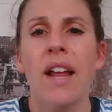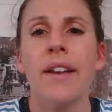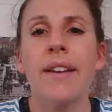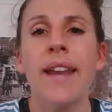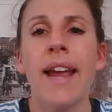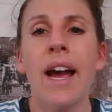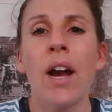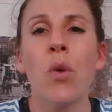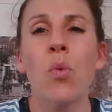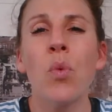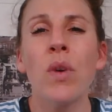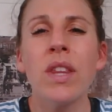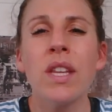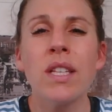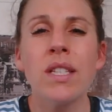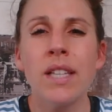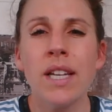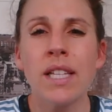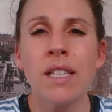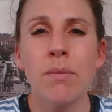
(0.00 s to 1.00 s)
Now, with
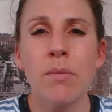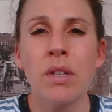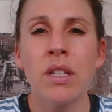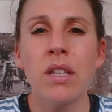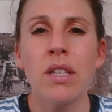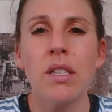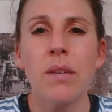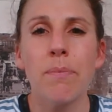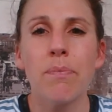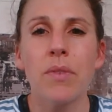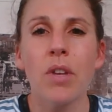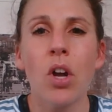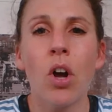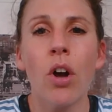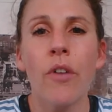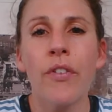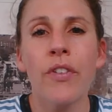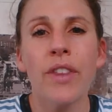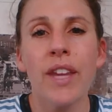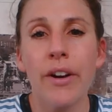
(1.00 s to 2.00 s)
assessments,
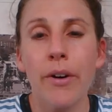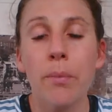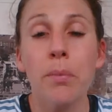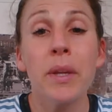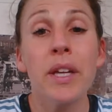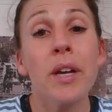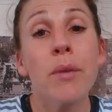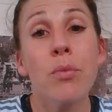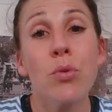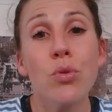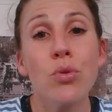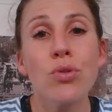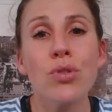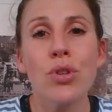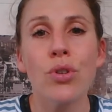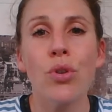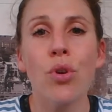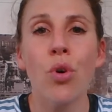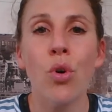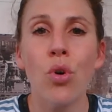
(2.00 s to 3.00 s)
often they're applicable
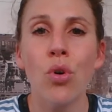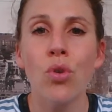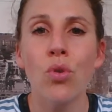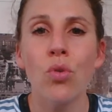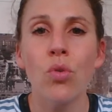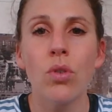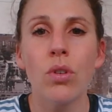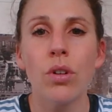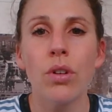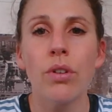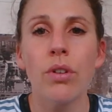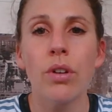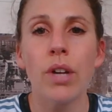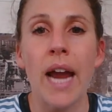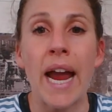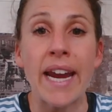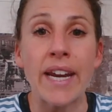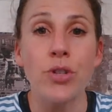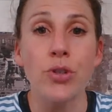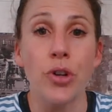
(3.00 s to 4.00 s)
to all
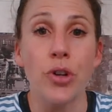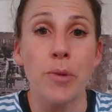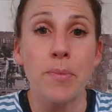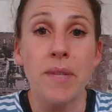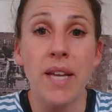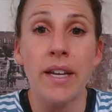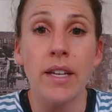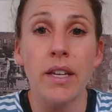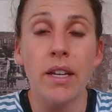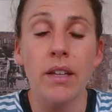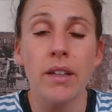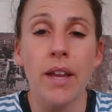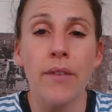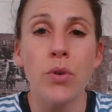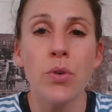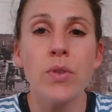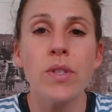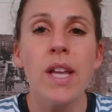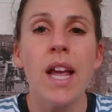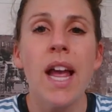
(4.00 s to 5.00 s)
age groups and year
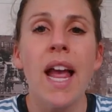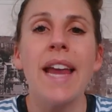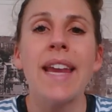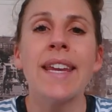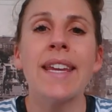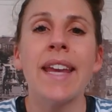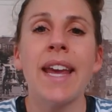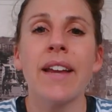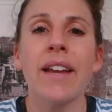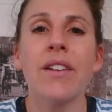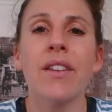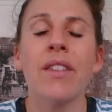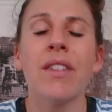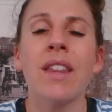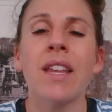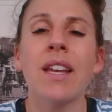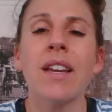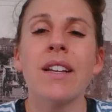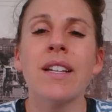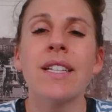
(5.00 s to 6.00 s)
levels, yet
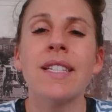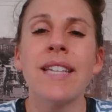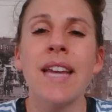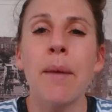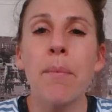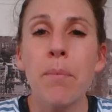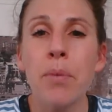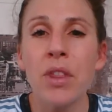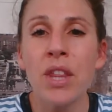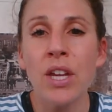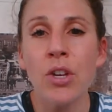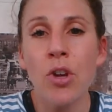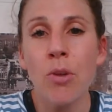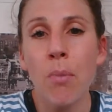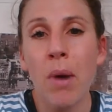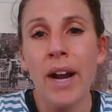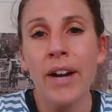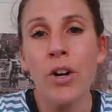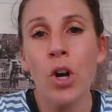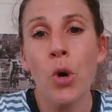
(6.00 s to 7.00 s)
the depth that you
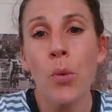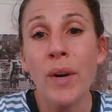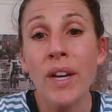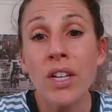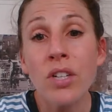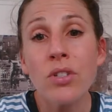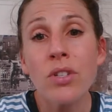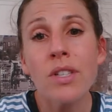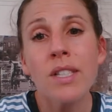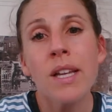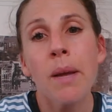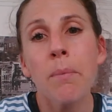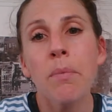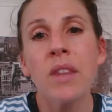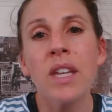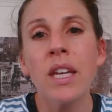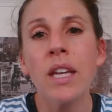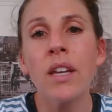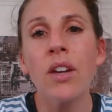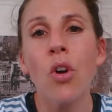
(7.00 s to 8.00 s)
might go into
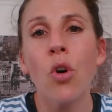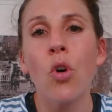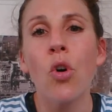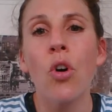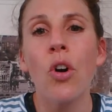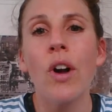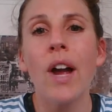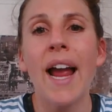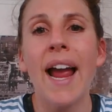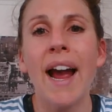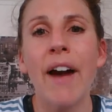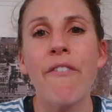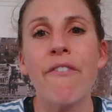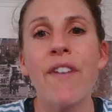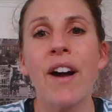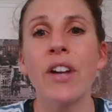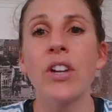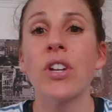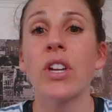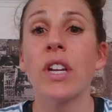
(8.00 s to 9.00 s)
something, or how
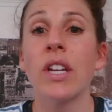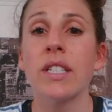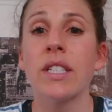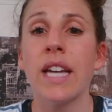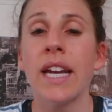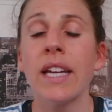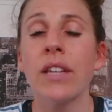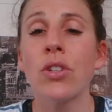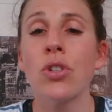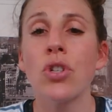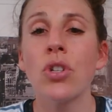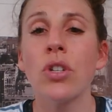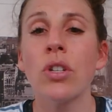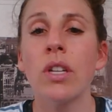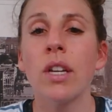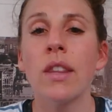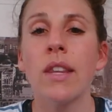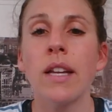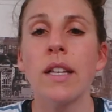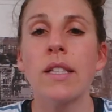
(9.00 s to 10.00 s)
far you can take the
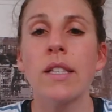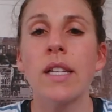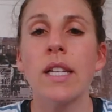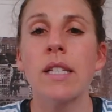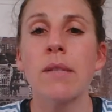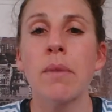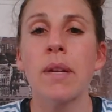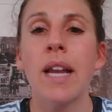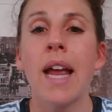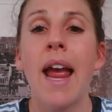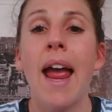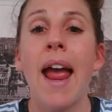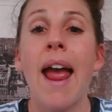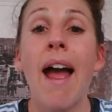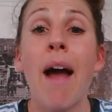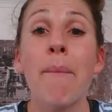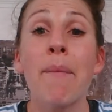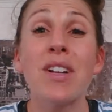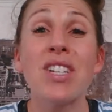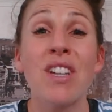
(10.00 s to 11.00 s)
student in that assessment,
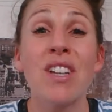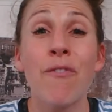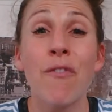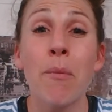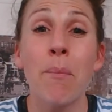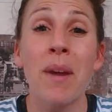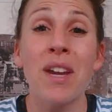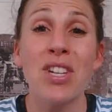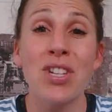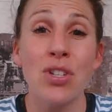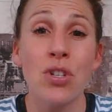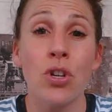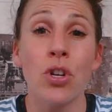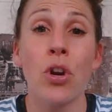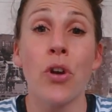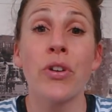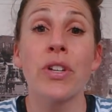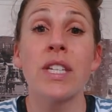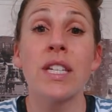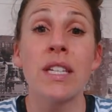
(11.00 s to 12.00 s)
how much information you're
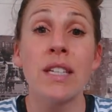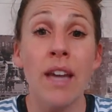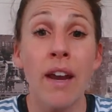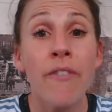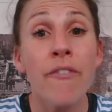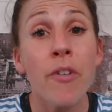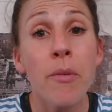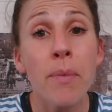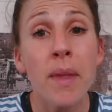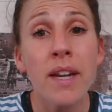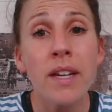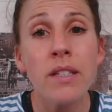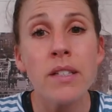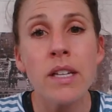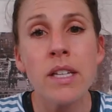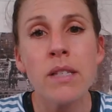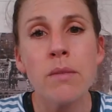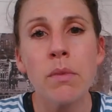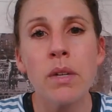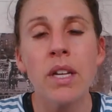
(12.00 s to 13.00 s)
going to get from that
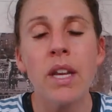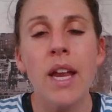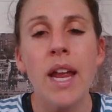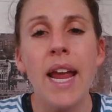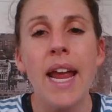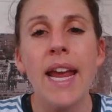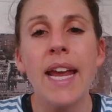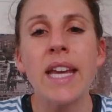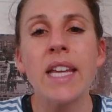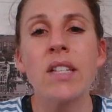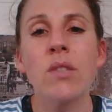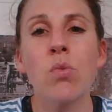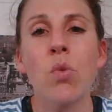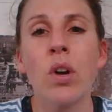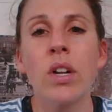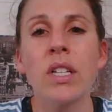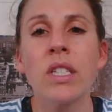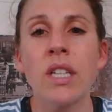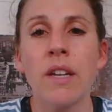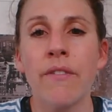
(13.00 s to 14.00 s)
assessment, is
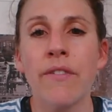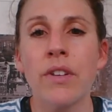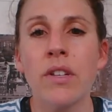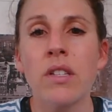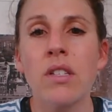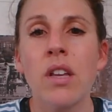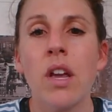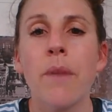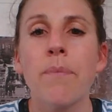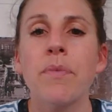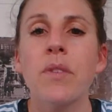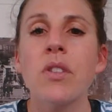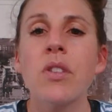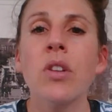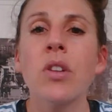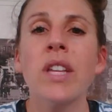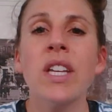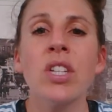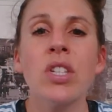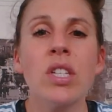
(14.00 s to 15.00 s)
what differs. So
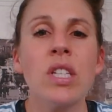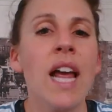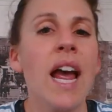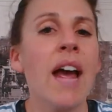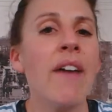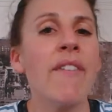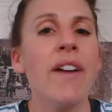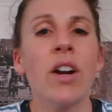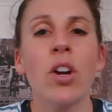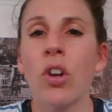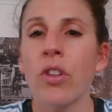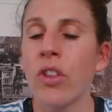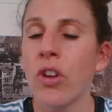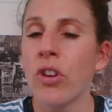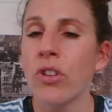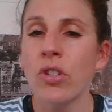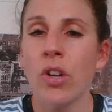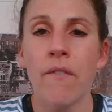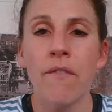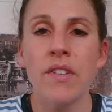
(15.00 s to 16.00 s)
let's just have
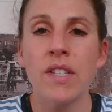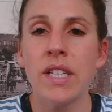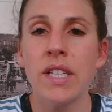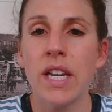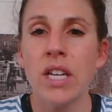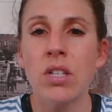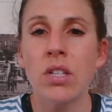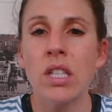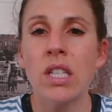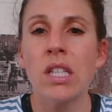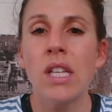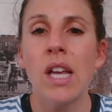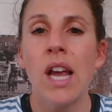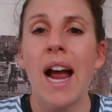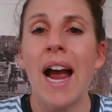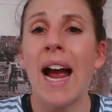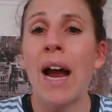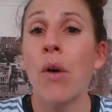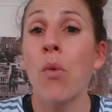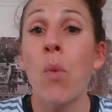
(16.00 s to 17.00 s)
those conversations.
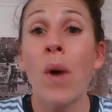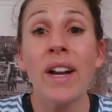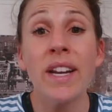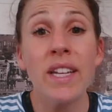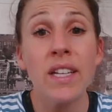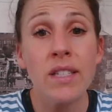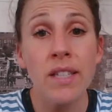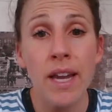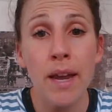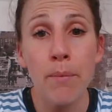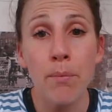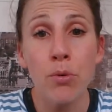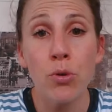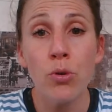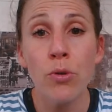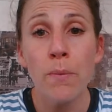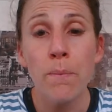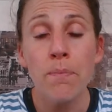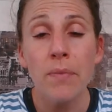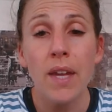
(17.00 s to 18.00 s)
One
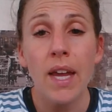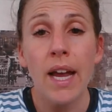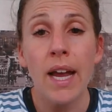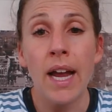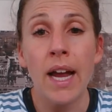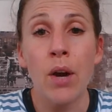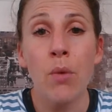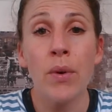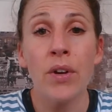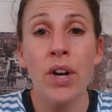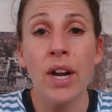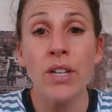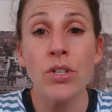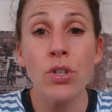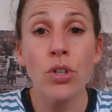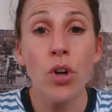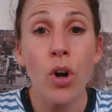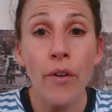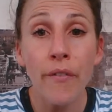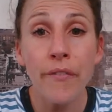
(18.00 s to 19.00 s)
example, when I do
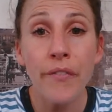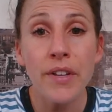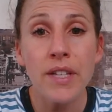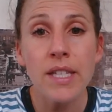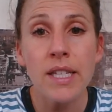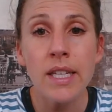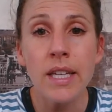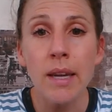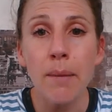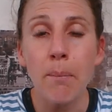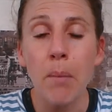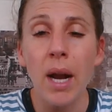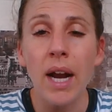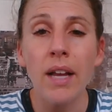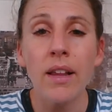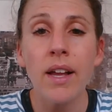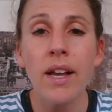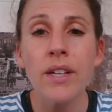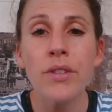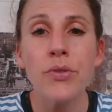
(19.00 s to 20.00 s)
conferencing in my
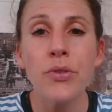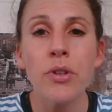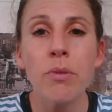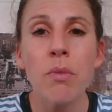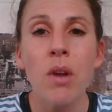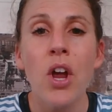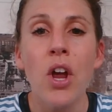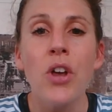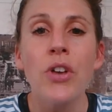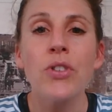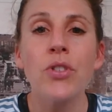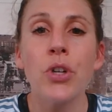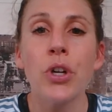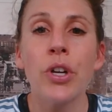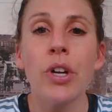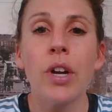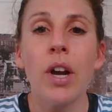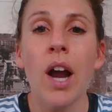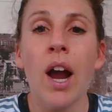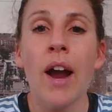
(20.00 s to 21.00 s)
classroom,
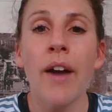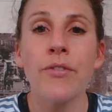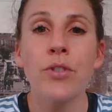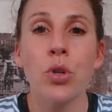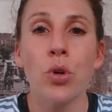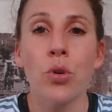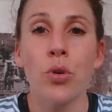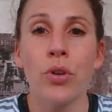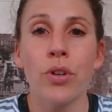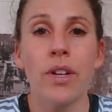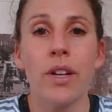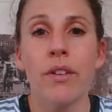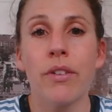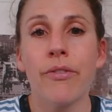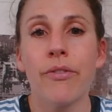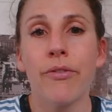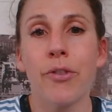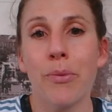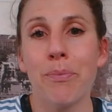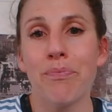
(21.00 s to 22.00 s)
so I've taught
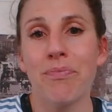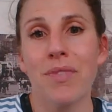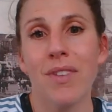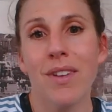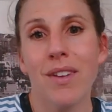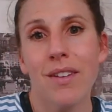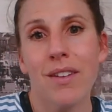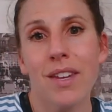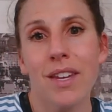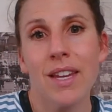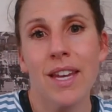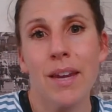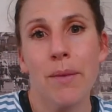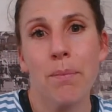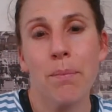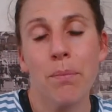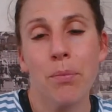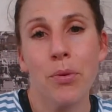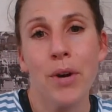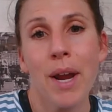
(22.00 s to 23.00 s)
from year
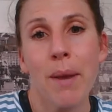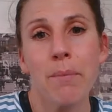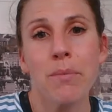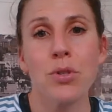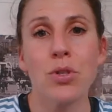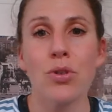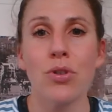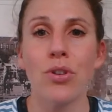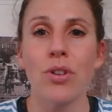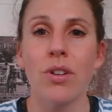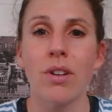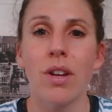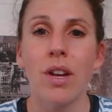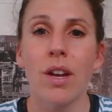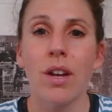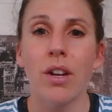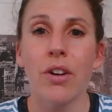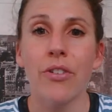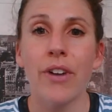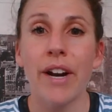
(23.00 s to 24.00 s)
prep to
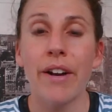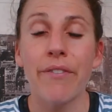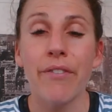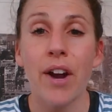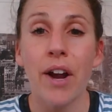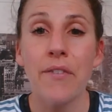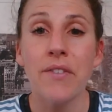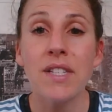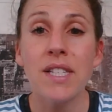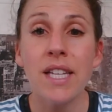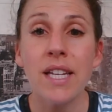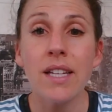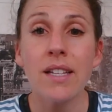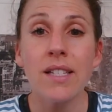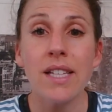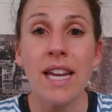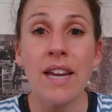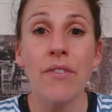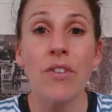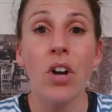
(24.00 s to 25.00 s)
grade 5,
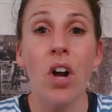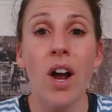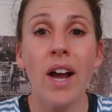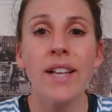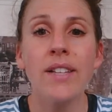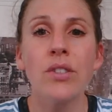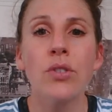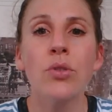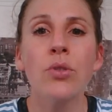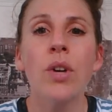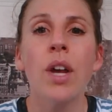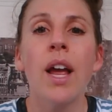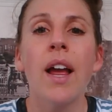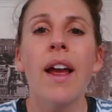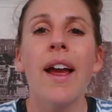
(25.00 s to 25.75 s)
6, even high school.